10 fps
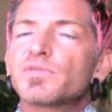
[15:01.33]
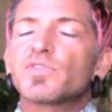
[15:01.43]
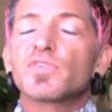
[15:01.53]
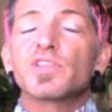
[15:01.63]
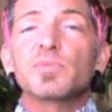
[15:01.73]

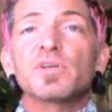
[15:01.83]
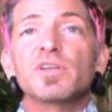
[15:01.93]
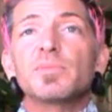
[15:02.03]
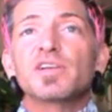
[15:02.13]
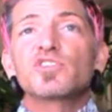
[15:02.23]
grateful for the
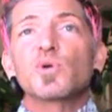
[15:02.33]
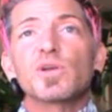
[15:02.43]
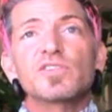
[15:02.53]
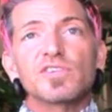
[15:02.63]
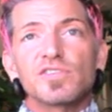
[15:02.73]
ability to make
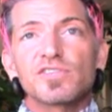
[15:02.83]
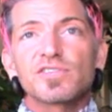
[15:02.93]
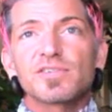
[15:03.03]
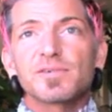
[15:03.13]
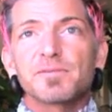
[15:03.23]

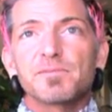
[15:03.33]
choices.